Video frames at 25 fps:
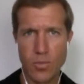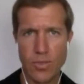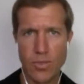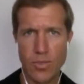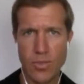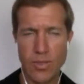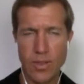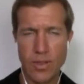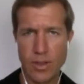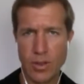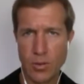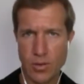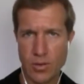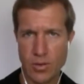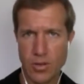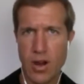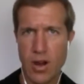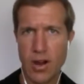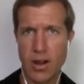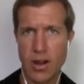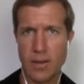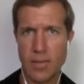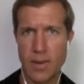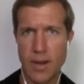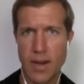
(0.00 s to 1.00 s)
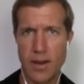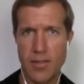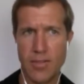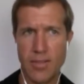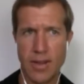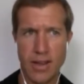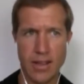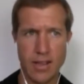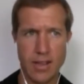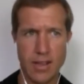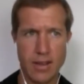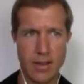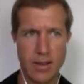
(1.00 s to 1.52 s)
you were talking about
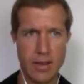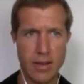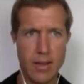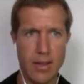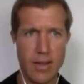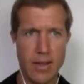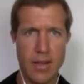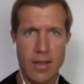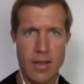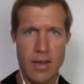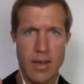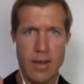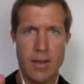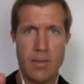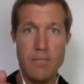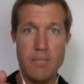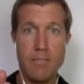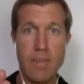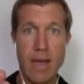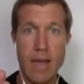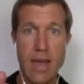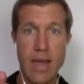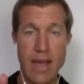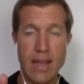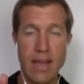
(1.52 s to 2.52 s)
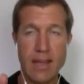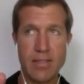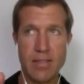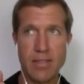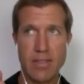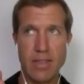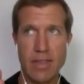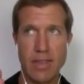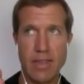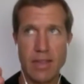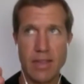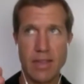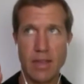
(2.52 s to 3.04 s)
that can make
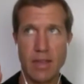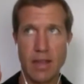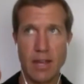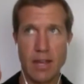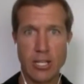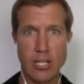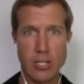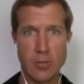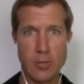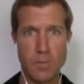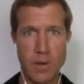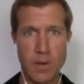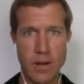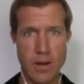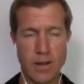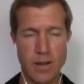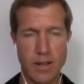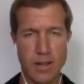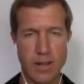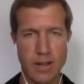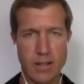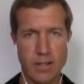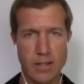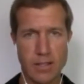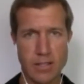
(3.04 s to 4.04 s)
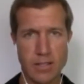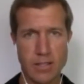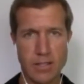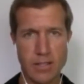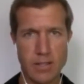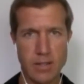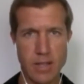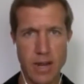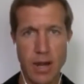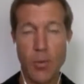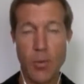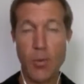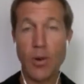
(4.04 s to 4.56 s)
the experience,
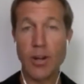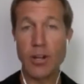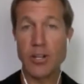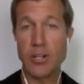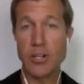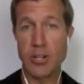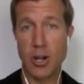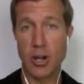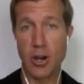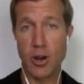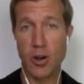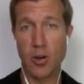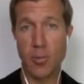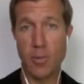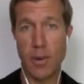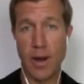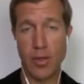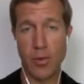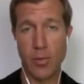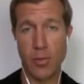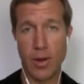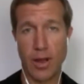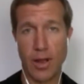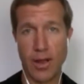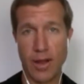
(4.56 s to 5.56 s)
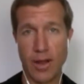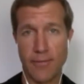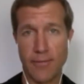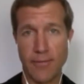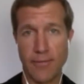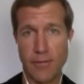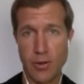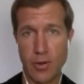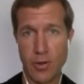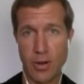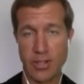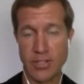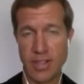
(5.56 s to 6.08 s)
and I want to show, by the way, a
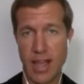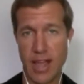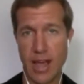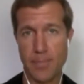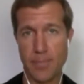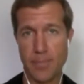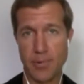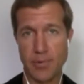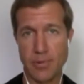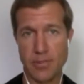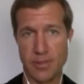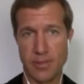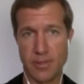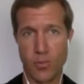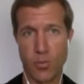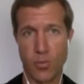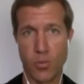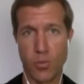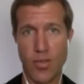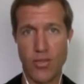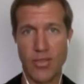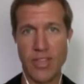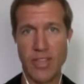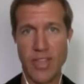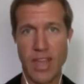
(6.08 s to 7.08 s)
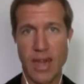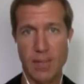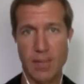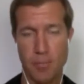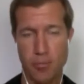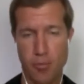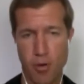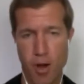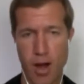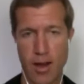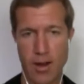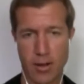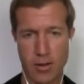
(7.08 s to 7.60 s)
few examples of what the end
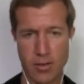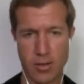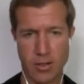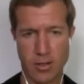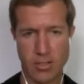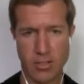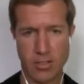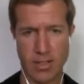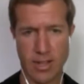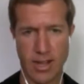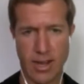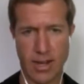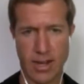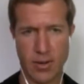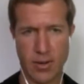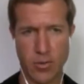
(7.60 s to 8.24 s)
product looks like.